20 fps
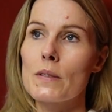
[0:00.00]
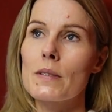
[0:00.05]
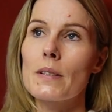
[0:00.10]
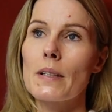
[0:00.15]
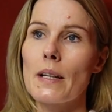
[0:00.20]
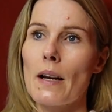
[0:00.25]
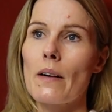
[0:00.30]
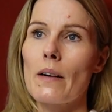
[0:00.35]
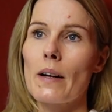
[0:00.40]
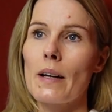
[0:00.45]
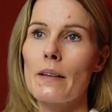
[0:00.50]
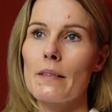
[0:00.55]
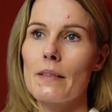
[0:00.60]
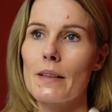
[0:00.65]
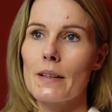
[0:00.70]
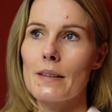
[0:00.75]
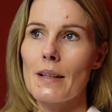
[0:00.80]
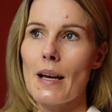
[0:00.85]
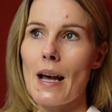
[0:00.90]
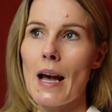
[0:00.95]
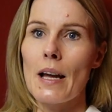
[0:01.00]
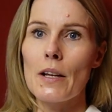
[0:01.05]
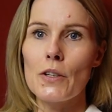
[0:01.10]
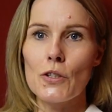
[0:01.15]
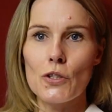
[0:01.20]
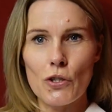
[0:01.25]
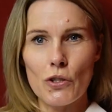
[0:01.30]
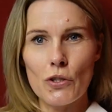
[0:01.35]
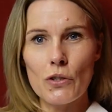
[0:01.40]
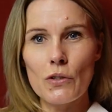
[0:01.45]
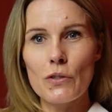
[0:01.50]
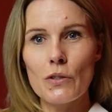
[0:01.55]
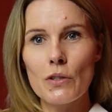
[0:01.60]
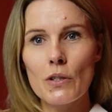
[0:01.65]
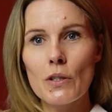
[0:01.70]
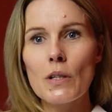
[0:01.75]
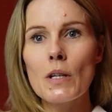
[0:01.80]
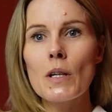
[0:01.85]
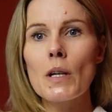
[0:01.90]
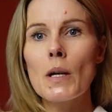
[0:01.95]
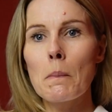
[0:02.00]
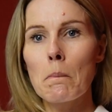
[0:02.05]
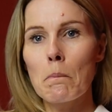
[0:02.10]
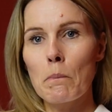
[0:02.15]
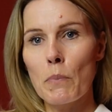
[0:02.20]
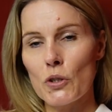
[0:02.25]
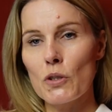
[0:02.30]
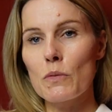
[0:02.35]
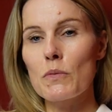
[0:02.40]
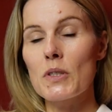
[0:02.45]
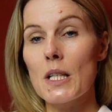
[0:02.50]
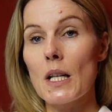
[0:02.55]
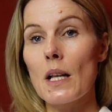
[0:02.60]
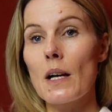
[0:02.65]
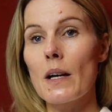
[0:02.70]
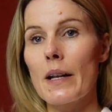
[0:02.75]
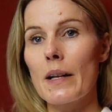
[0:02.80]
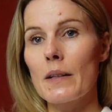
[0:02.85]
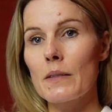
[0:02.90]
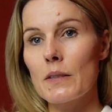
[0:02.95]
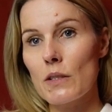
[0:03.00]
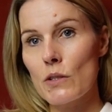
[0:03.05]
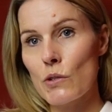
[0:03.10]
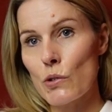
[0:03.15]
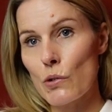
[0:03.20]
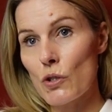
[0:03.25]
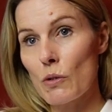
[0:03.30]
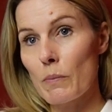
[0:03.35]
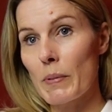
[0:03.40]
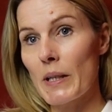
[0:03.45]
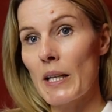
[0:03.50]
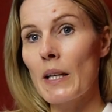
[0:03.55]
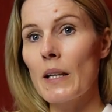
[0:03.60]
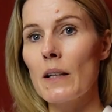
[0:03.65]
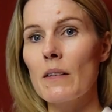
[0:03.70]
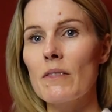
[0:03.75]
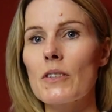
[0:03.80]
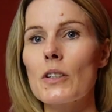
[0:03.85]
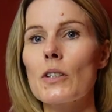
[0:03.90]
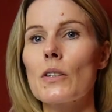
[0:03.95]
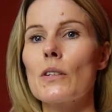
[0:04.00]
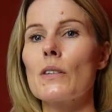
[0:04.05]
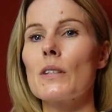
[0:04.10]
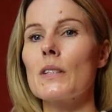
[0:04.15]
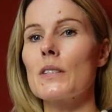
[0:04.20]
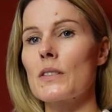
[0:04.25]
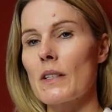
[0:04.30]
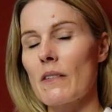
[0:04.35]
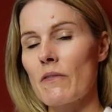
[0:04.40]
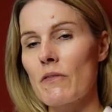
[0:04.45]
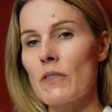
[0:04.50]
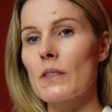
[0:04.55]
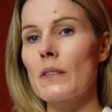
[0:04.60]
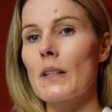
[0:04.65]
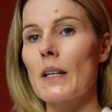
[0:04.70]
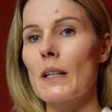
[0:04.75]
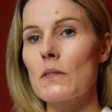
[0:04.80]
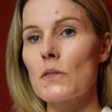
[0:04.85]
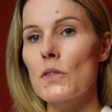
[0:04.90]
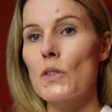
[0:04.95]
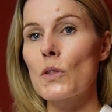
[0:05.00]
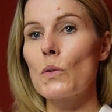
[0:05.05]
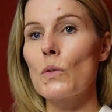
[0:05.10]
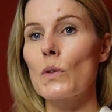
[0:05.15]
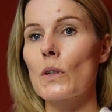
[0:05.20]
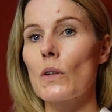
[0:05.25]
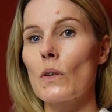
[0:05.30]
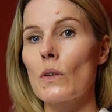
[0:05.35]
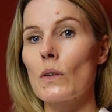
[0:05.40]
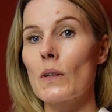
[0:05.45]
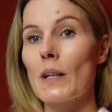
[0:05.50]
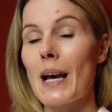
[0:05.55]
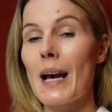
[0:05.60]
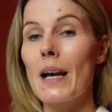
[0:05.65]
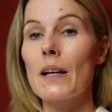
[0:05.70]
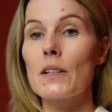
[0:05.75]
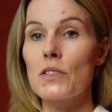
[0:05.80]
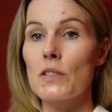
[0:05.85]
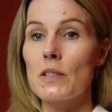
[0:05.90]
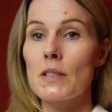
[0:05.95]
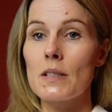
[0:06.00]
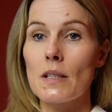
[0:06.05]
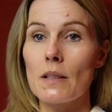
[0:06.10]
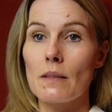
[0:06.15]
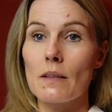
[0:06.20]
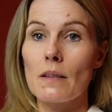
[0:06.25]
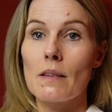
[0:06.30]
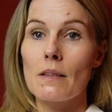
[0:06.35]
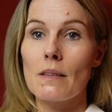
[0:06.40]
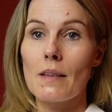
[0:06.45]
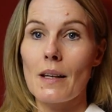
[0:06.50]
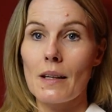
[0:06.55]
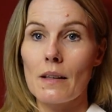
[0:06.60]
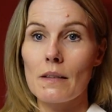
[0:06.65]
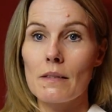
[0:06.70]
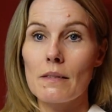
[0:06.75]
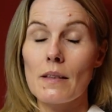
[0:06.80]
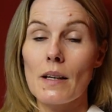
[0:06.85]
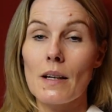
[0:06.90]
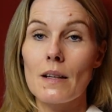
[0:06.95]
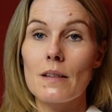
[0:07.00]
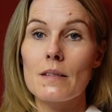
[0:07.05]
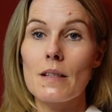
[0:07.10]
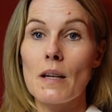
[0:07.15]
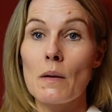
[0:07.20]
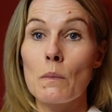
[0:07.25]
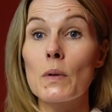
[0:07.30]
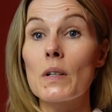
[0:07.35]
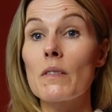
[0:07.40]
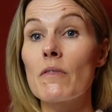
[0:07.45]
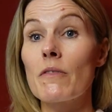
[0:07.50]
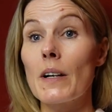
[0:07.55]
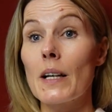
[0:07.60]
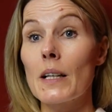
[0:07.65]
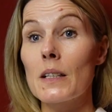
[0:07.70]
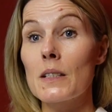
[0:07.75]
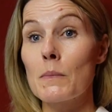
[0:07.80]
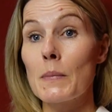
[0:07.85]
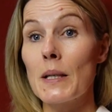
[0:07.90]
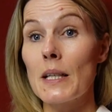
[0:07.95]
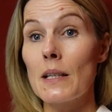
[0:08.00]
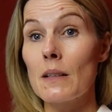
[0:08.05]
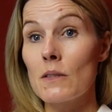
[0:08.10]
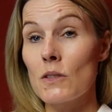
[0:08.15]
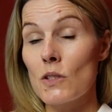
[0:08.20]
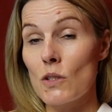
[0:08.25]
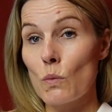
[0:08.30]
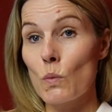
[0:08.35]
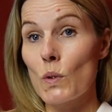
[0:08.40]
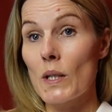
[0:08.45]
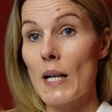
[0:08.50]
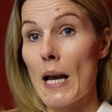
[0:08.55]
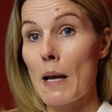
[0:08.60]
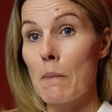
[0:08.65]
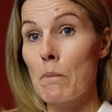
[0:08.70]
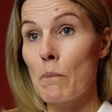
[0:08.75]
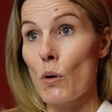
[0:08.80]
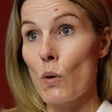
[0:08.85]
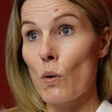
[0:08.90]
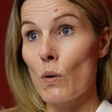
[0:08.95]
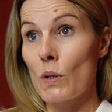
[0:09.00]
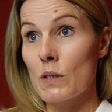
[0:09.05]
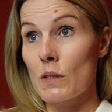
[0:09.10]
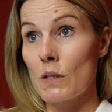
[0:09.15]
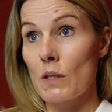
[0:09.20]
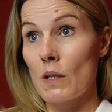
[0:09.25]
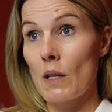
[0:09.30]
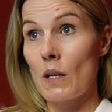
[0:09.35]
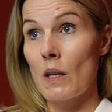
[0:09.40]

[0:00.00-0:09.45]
area that I knew. Yes. But there was a lot of antisocial behaviour and different things going on. I just didn't think that it would affect me. And so when I had bought